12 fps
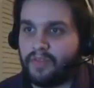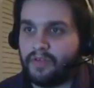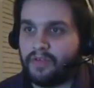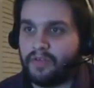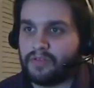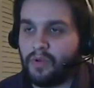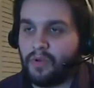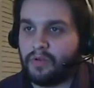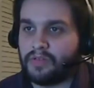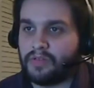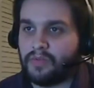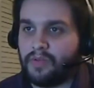whether it's
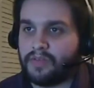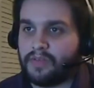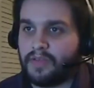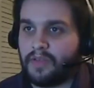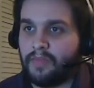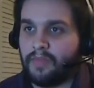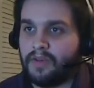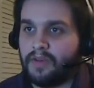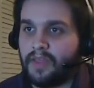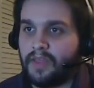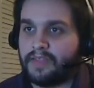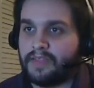wrong to want to become it,
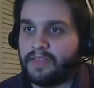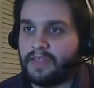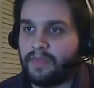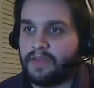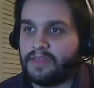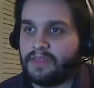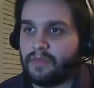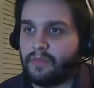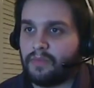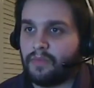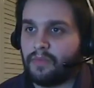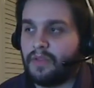I think that depends
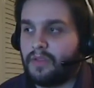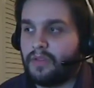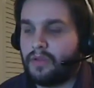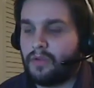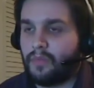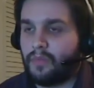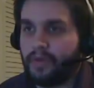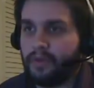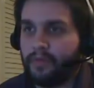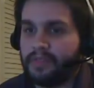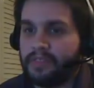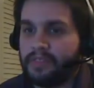on what
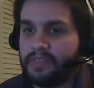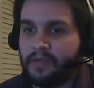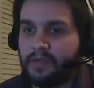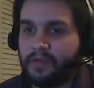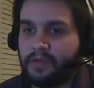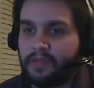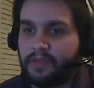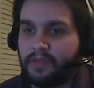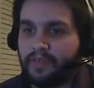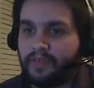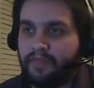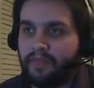your reasons are.
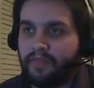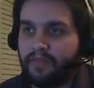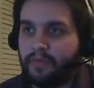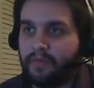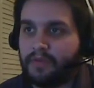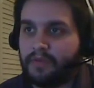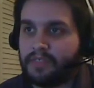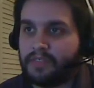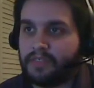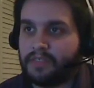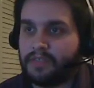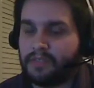If you have the right
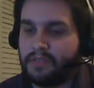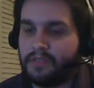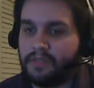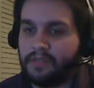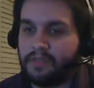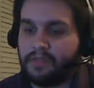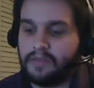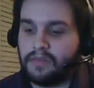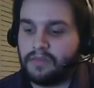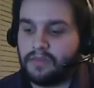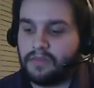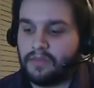reasons,
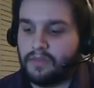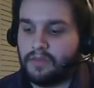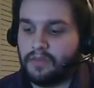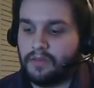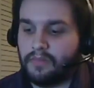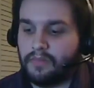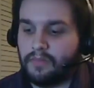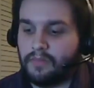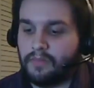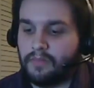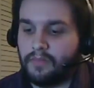um,